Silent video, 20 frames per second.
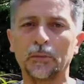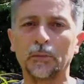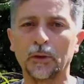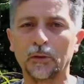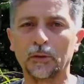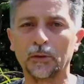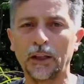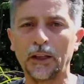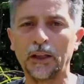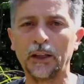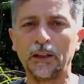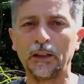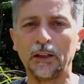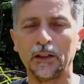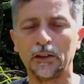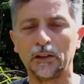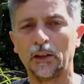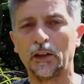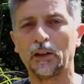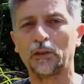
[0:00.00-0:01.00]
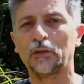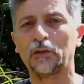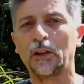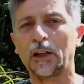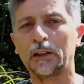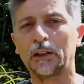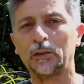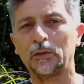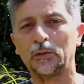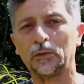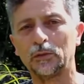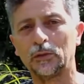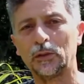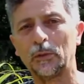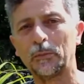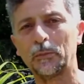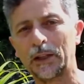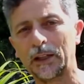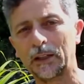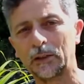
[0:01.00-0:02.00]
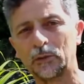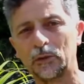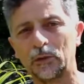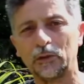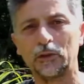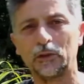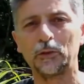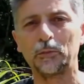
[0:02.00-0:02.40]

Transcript: It's not just raising hands to someone,